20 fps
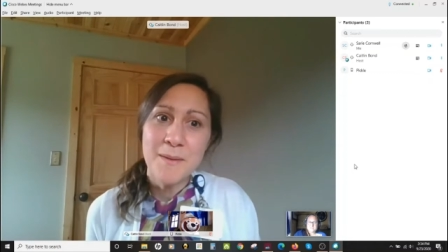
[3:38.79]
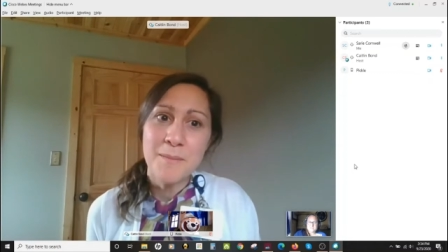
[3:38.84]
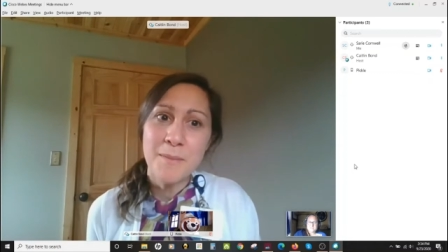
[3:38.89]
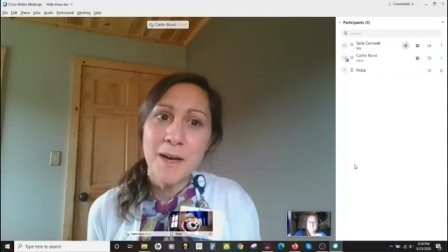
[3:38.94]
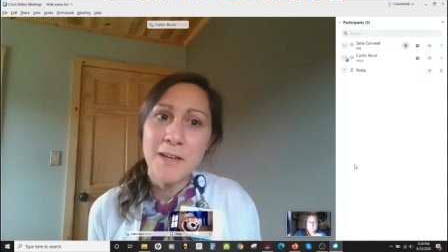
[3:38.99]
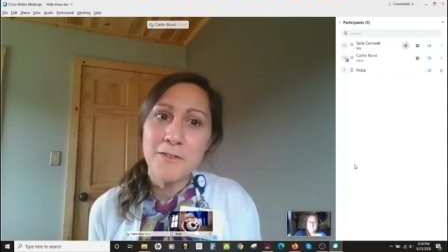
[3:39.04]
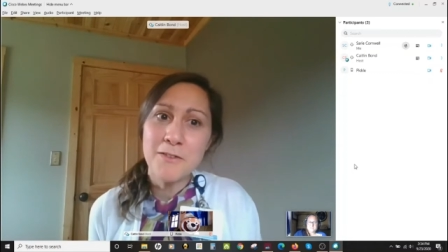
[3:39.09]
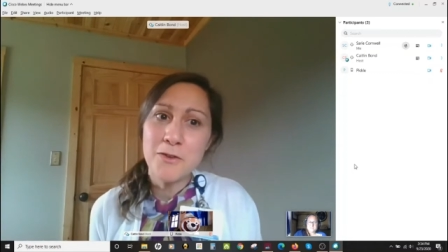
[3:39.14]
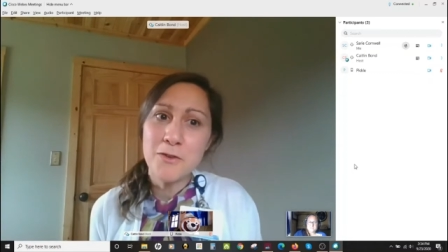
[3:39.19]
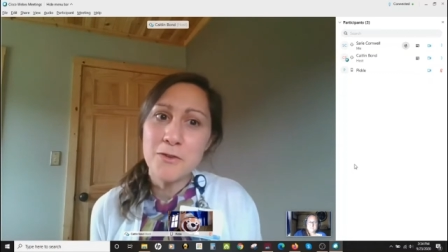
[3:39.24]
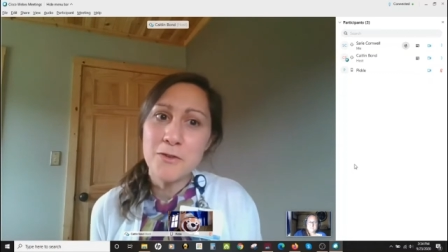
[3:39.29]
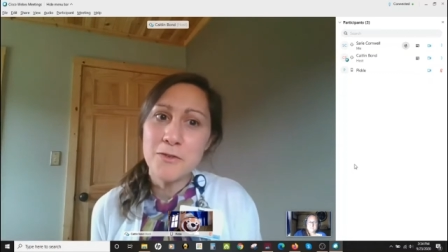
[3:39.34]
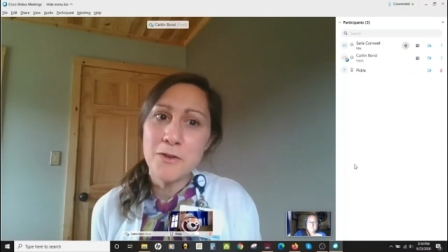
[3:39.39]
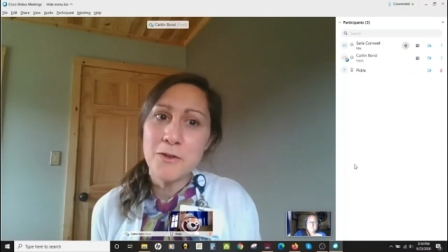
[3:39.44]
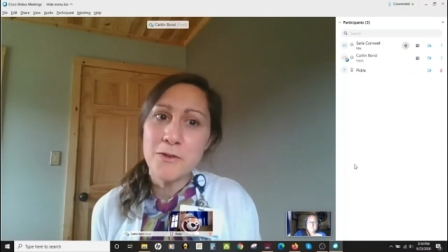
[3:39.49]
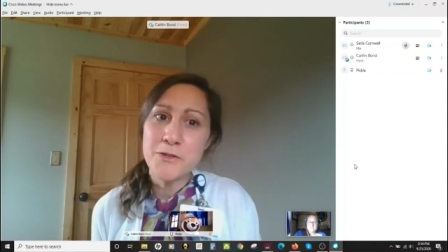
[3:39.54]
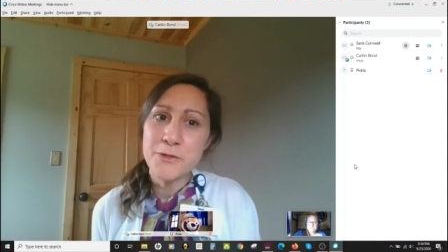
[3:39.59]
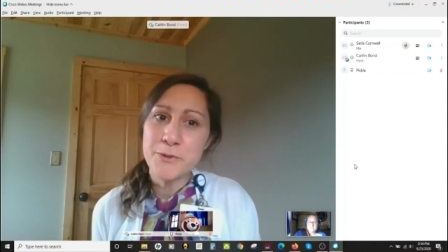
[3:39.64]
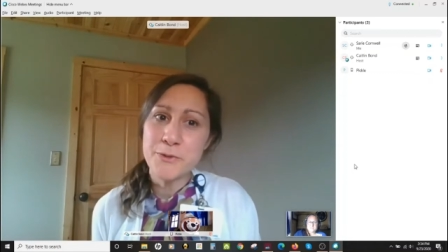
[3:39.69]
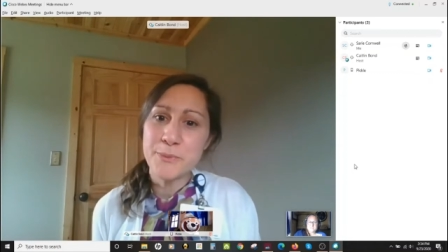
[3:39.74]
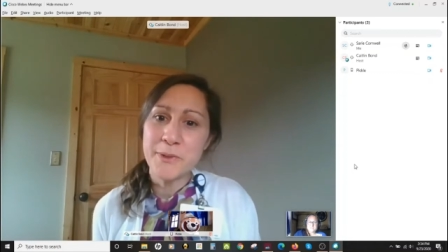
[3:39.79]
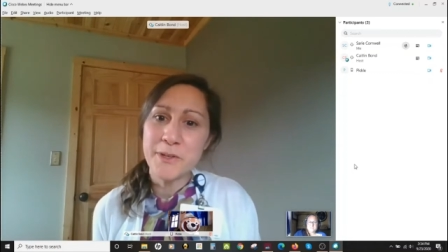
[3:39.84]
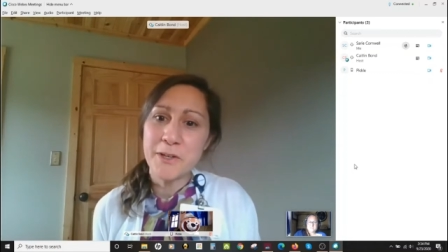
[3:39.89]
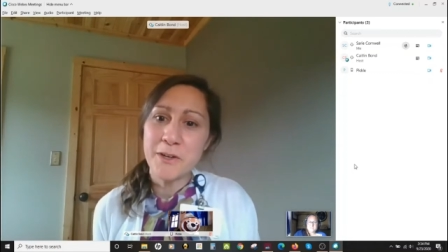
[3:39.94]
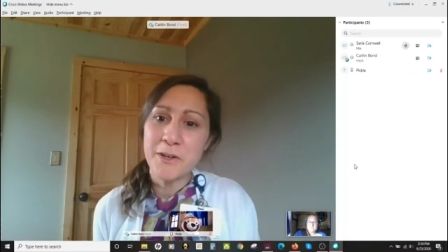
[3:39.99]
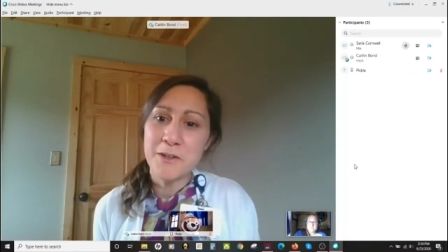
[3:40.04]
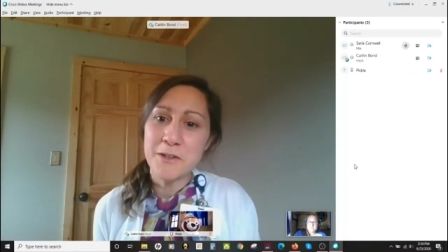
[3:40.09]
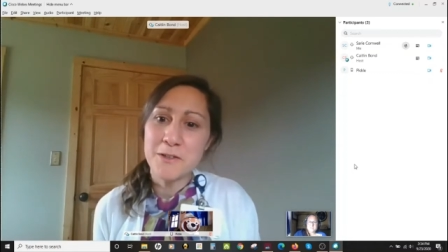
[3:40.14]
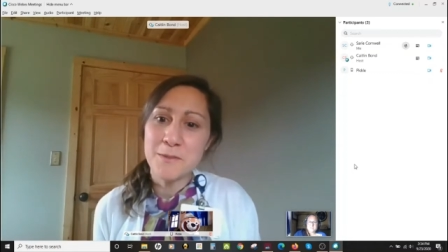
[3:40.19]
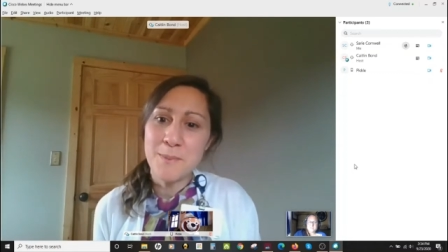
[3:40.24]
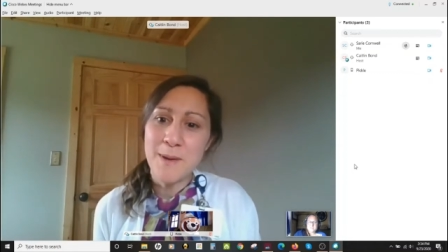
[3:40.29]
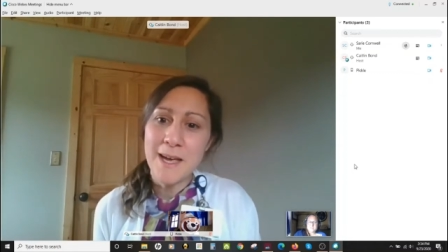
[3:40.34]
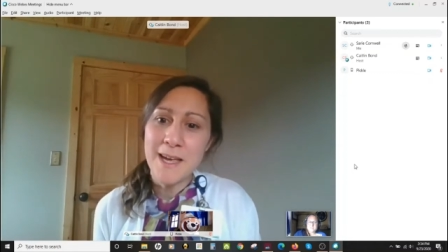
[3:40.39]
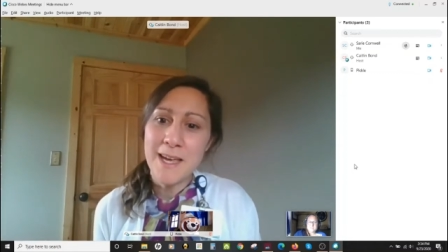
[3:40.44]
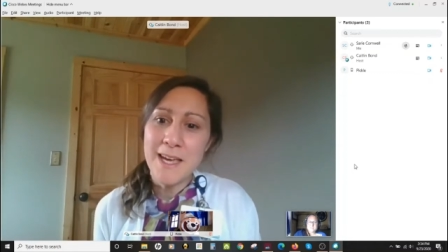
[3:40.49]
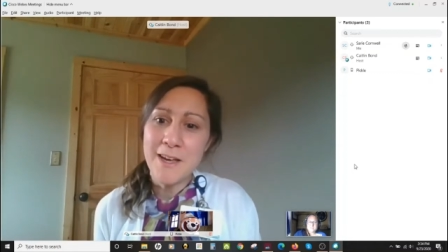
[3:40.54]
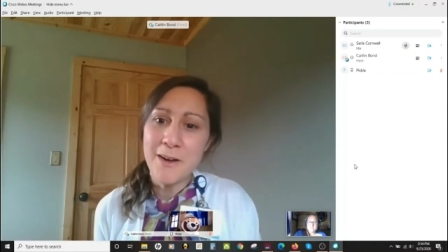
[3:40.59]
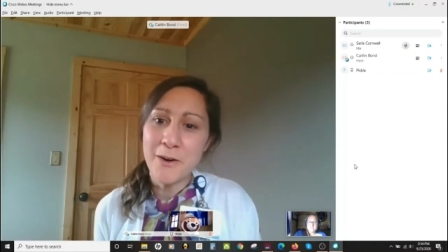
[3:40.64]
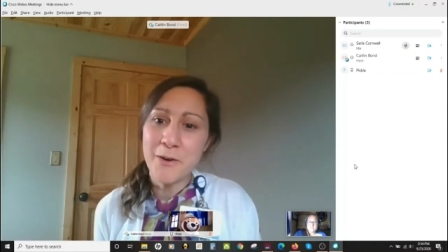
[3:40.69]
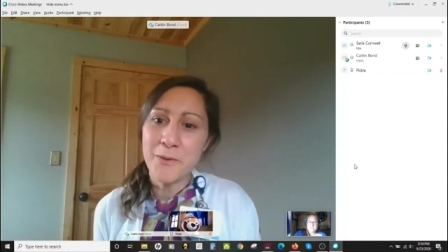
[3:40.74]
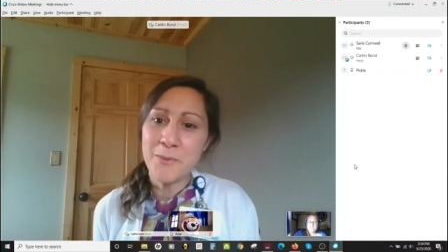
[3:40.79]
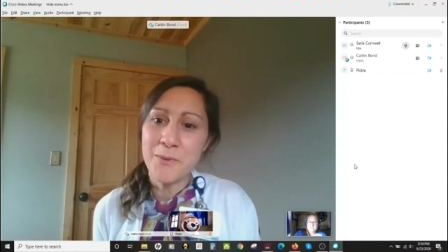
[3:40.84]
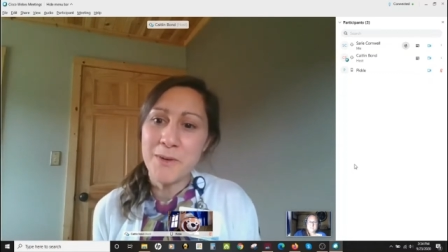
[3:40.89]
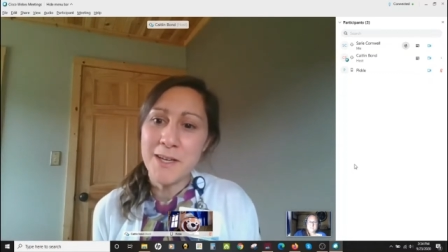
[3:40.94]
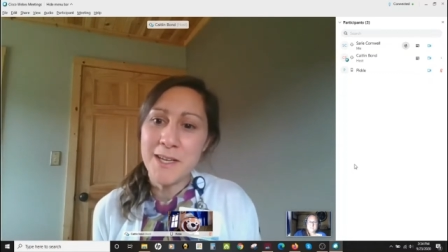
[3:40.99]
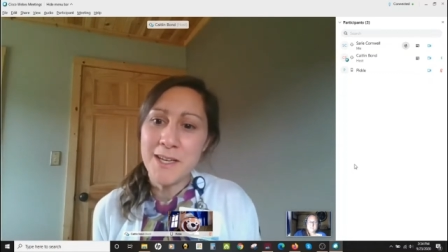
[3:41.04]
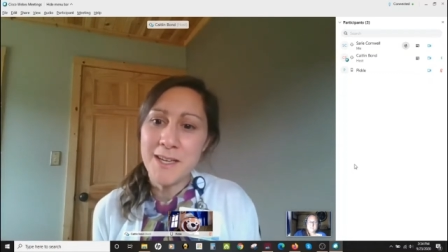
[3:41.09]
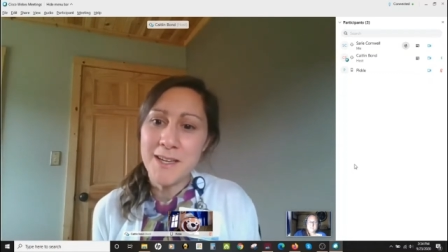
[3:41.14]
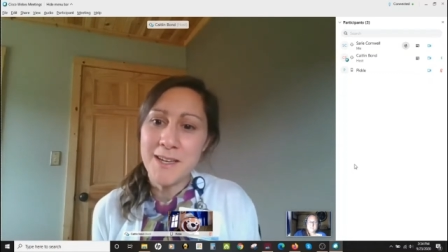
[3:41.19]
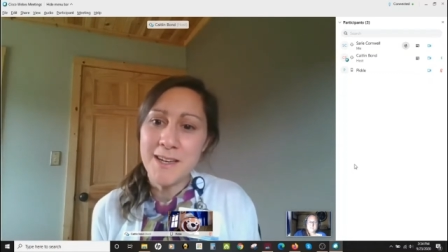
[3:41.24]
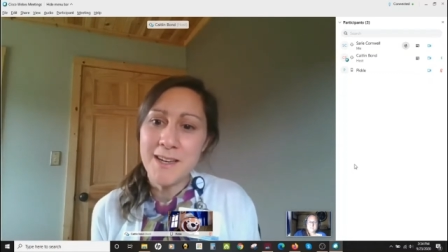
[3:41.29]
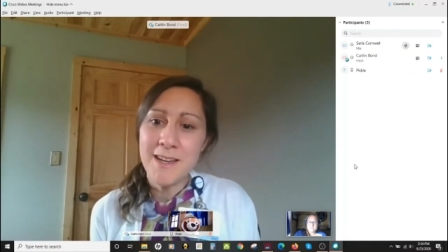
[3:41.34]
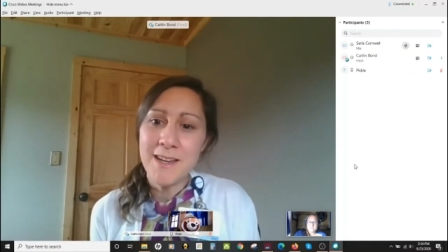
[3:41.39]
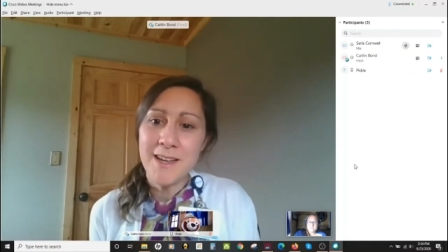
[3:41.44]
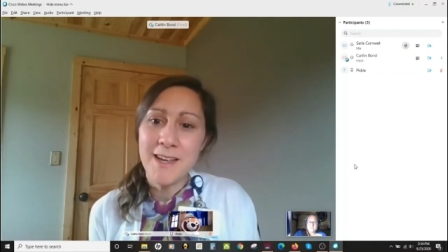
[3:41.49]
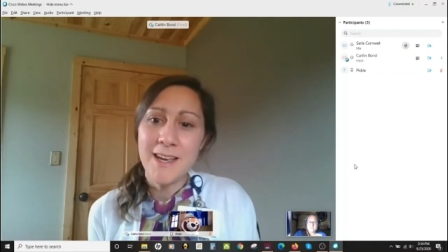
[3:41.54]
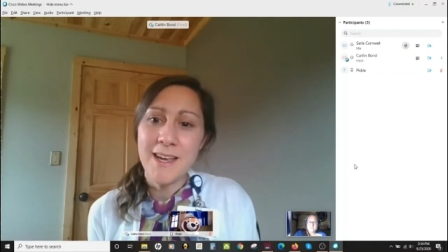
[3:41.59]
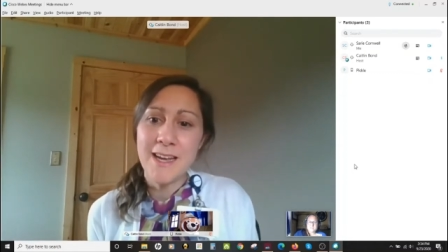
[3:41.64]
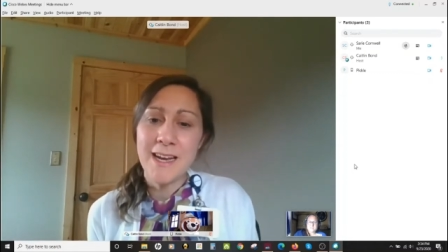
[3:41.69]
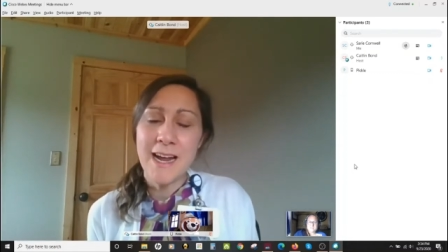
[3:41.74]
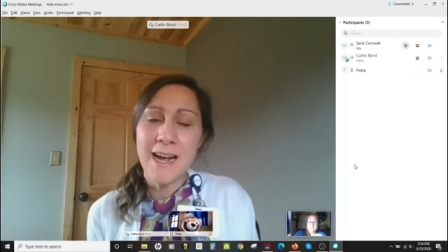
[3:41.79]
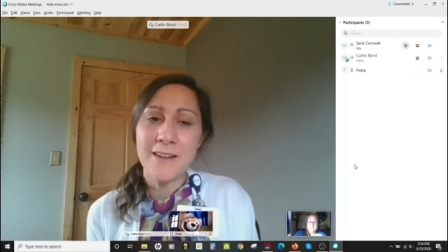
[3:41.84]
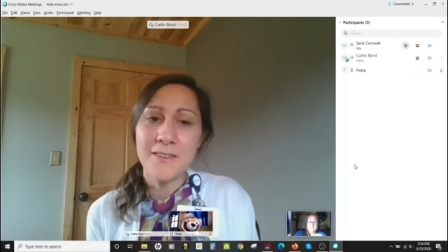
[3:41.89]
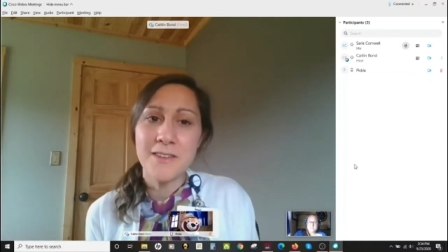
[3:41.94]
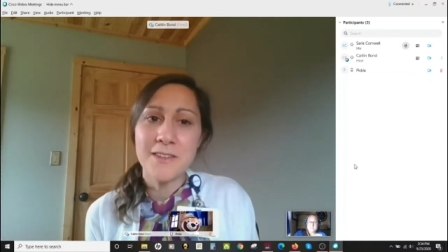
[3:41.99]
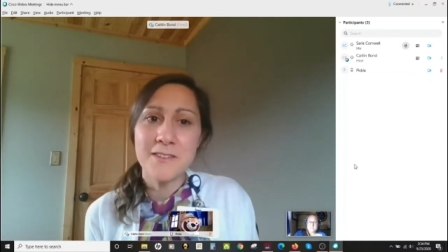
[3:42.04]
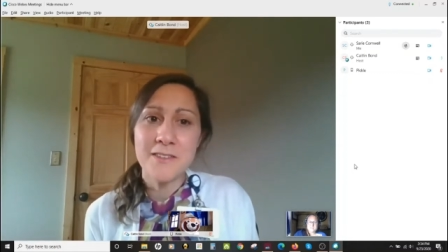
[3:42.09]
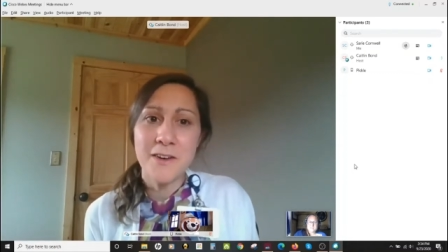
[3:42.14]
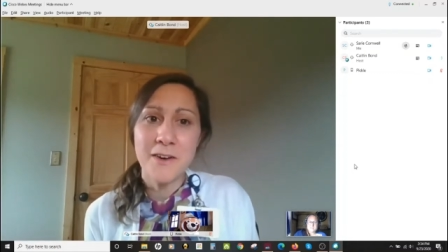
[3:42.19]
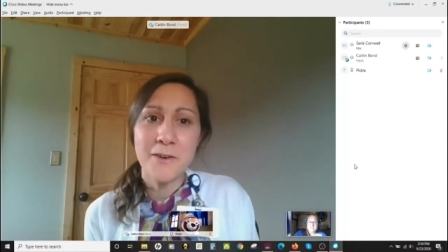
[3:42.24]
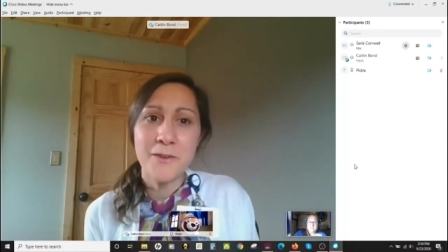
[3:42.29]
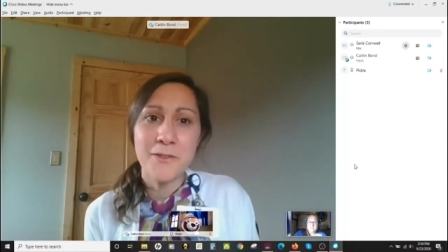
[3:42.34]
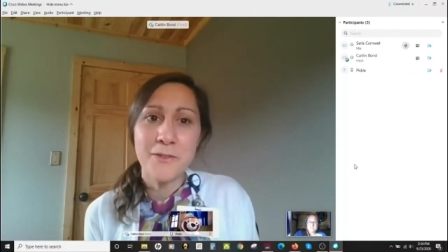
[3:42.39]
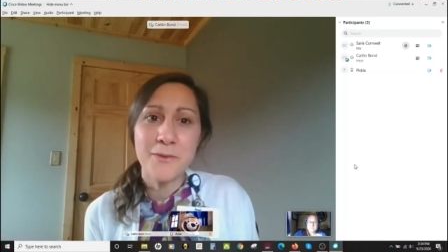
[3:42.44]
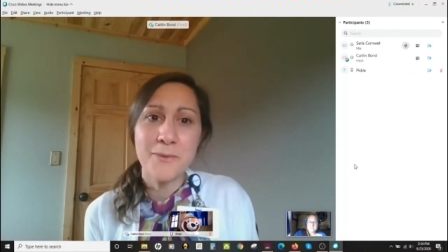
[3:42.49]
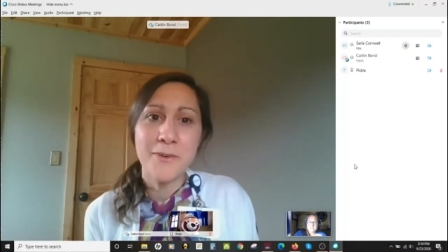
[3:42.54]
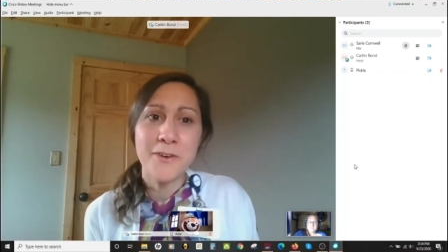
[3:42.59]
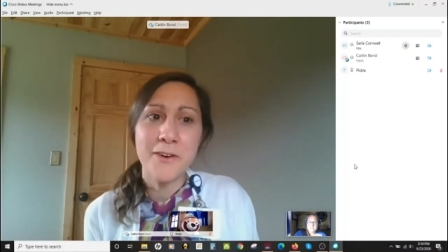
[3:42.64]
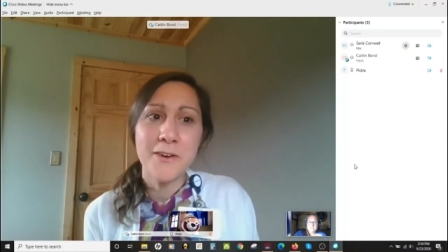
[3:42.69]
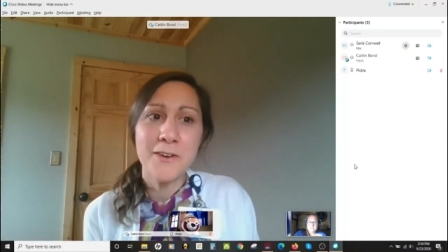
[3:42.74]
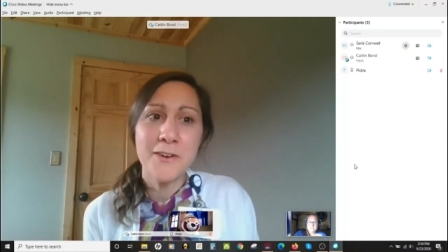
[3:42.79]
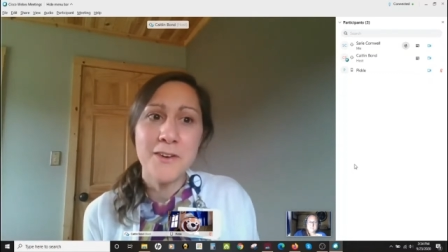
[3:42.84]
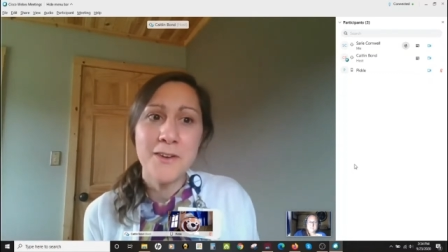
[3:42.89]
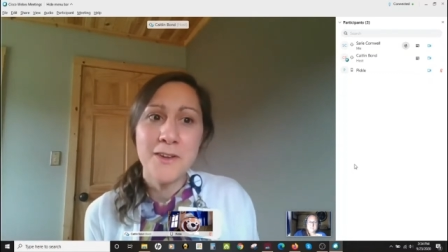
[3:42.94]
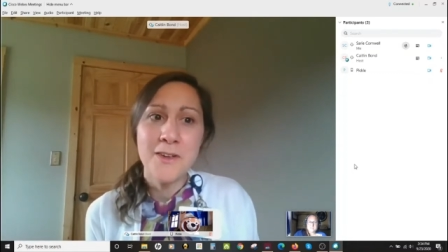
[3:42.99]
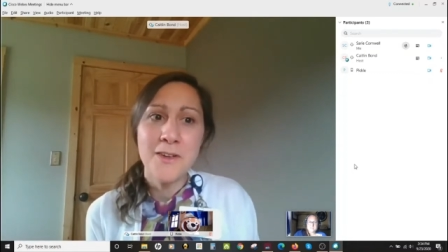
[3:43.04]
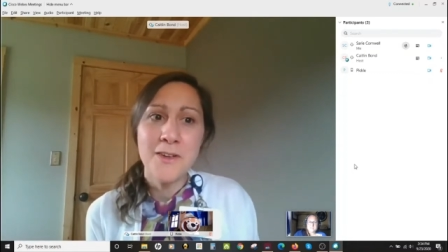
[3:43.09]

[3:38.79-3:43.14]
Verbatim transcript: by two social workers, Peggy Irwin and Alice Hawthorne,